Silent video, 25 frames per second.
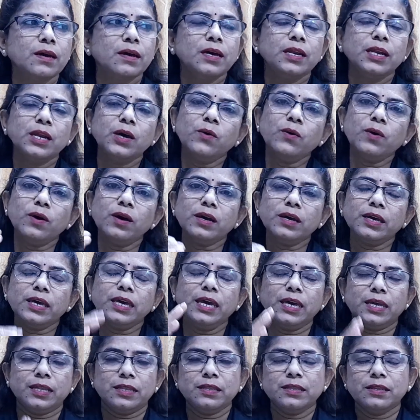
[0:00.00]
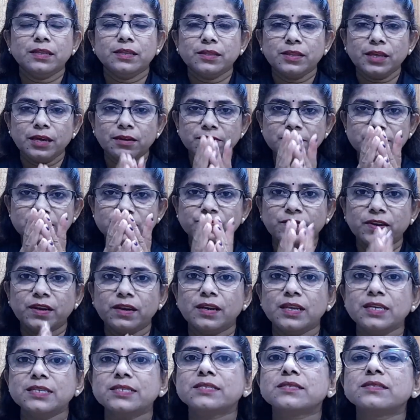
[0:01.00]
Now again there is one
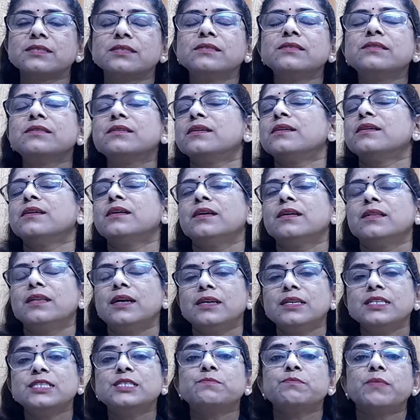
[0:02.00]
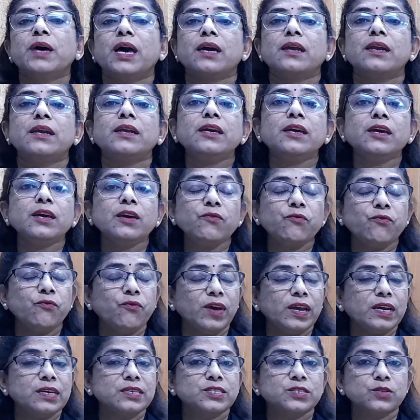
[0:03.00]
lesson, that is magnetic
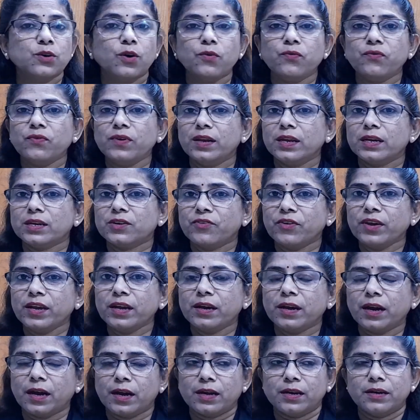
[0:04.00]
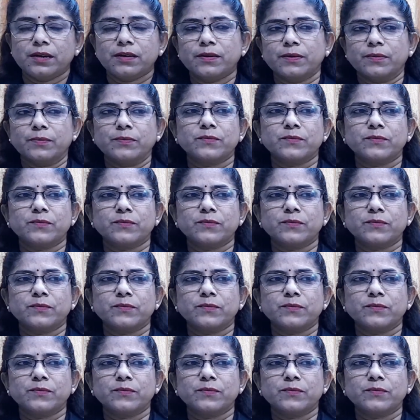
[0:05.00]
effects of electric current.